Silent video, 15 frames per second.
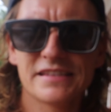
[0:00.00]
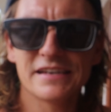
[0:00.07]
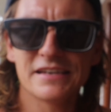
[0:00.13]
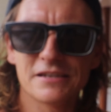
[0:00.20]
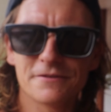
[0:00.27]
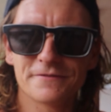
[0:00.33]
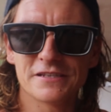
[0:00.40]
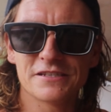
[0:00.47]
the
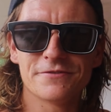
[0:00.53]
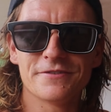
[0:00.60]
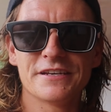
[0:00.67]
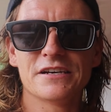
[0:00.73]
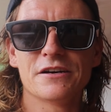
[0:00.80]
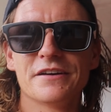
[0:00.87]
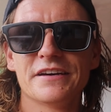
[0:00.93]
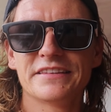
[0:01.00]
end of this
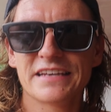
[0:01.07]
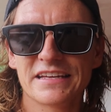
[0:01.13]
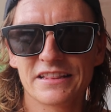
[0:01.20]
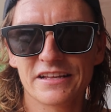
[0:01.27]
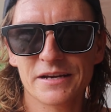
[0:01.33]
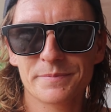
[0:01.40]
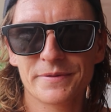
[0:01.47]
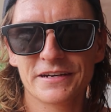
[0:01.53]
video. Hit that
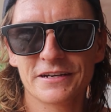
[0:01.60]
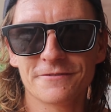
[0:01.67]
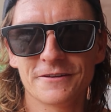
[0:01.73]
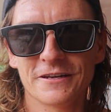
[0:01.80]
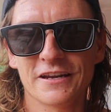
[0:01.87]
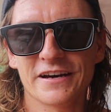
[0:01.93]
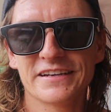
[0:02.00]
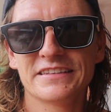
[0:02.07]
like button
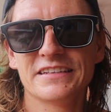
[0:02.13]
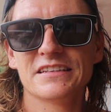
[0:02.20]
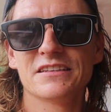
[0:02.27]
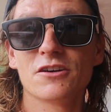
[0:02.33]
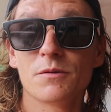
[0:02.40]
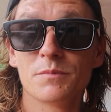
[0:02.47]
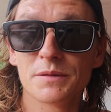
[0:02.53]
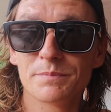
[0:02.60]
if you liked
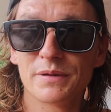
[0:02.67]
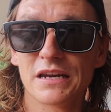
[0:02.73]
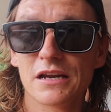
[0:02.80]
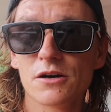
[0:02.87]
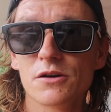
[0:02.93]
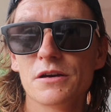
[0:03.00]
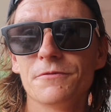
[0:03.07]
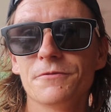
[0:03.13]
it. Comment
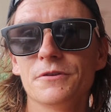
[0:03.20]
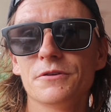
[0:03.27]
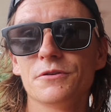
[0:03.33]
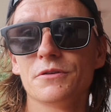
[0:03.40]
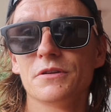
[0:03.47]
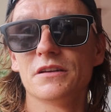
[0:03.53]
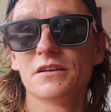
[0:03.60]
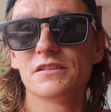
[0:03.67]
below if
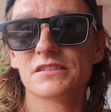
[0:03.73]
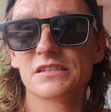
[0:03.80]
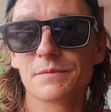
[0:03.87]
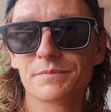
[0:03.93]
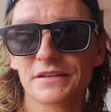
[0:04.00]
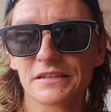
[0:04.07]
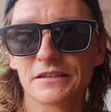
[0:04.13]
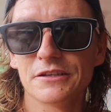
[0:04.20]
you learned
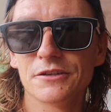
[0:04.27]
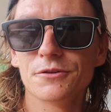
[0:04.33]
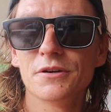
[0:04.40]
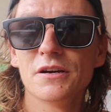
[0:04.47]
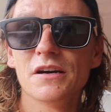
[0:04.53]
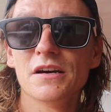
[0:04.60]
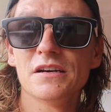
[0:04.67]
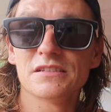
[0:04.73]
something new.
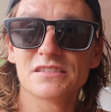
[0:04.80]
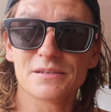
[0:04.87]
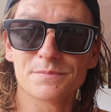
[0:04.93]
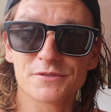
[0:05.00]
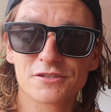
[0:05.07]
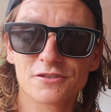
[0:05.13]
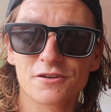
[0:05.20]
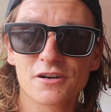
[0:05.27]

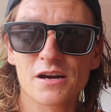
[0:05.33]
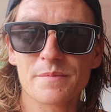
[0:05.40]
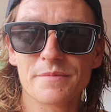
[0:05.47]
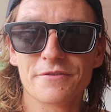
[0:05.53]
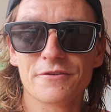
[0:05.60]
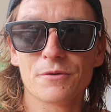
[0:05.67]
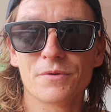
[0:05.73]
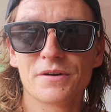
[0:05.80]
Subscribe
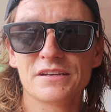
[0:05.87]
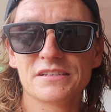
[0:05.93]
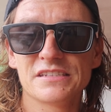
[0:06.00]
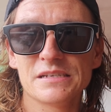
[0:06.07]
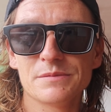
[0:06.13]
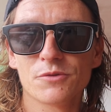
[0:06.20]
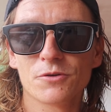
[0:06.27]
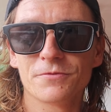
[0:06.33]
if you want to
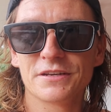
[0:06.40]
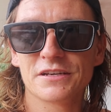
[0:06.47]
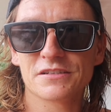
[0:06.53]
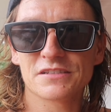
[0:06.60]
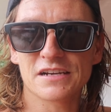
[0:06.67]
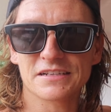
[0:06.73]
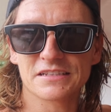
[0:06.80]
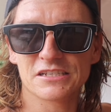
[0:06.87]
see more
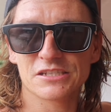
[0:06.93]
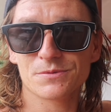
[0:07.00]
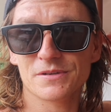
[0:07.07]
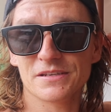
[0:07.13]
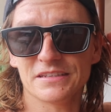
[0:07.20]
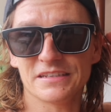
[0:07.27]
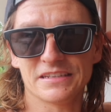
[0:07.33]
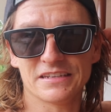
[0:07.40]
videos like this
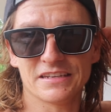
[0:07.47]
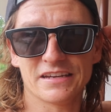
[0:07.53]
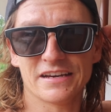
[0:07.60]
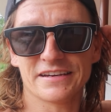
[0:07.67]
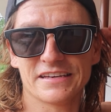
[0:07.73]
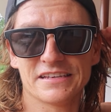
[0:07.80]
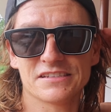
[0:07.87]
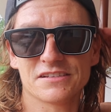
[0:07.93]
one. Then
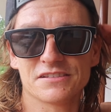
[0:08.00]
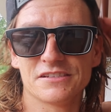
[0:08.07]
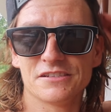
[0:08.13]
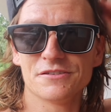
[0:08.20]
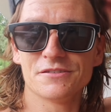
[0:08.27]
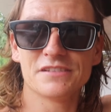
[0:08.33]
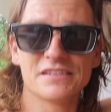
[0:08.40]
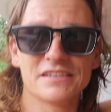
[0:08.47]
I guess I'll see
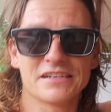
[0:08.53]
you in the